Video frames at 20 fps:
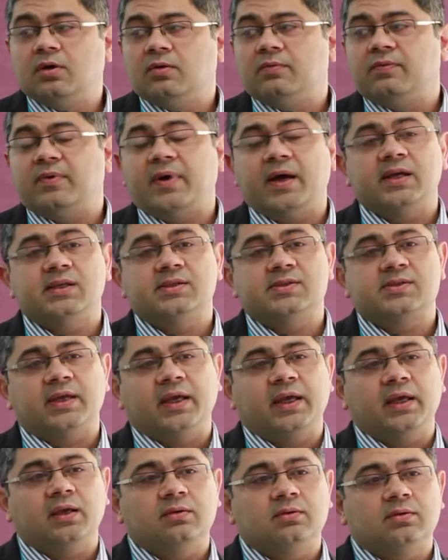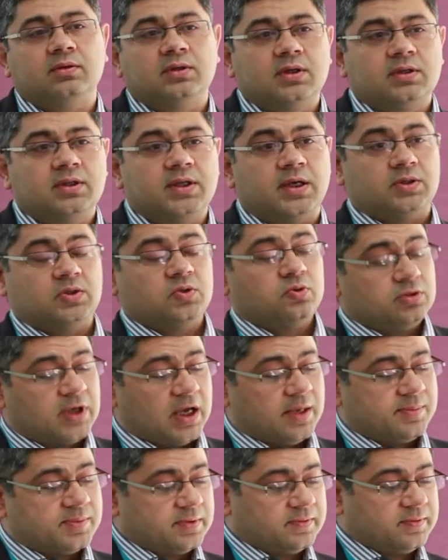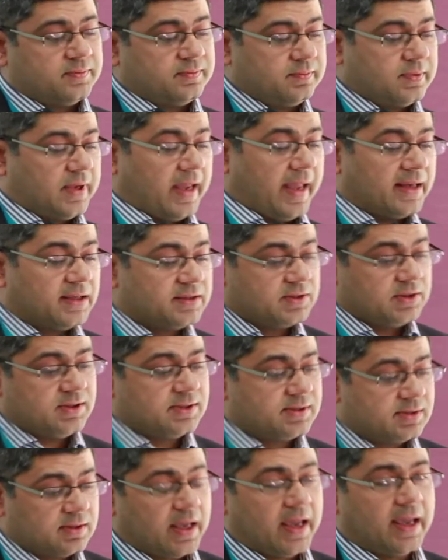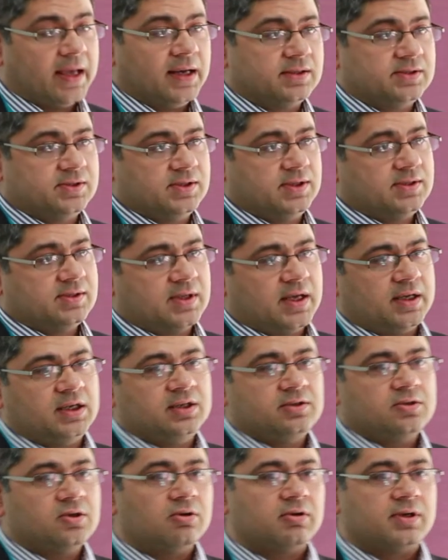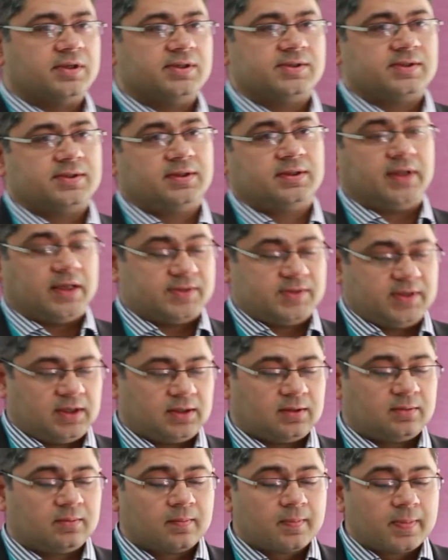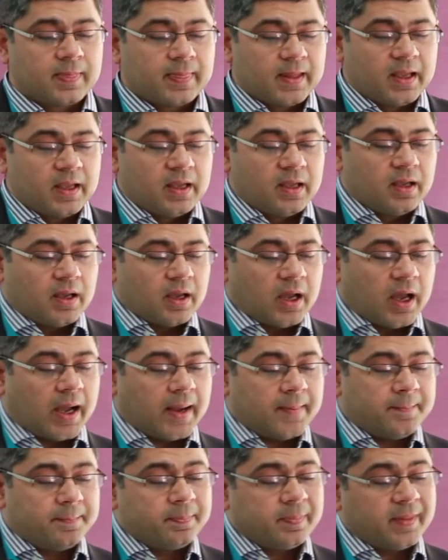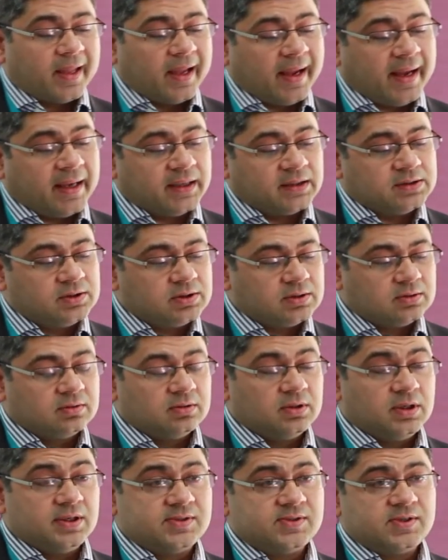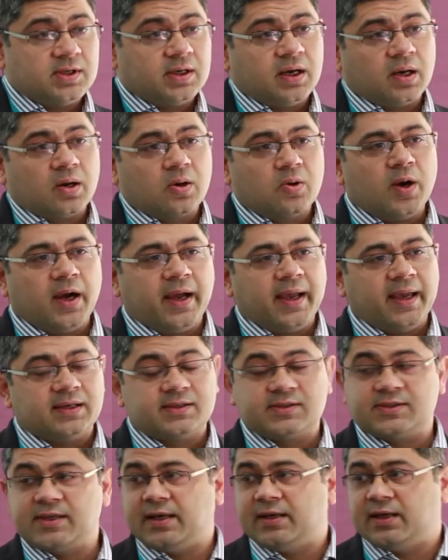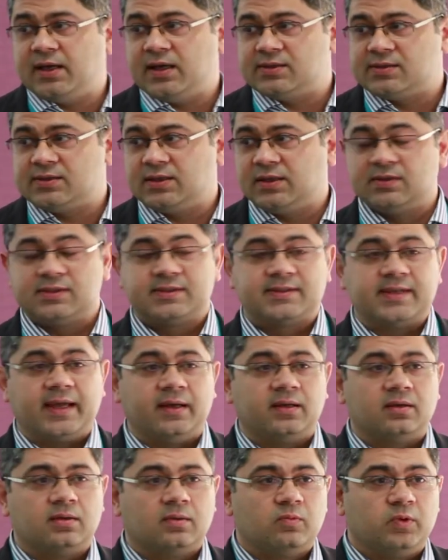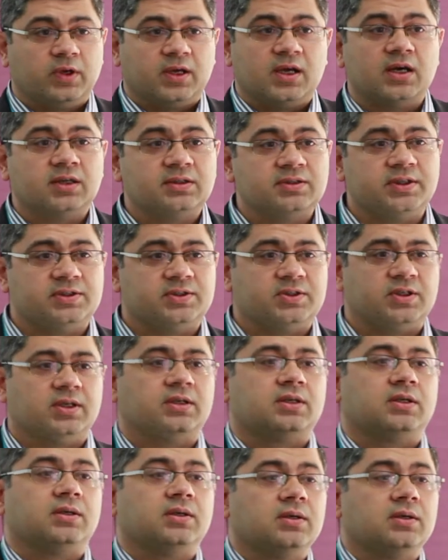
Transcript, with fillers: FHIR is saying there are two types of allergies, allergies and intolerance, that's it. And it's a required set, as David said, we can't change it.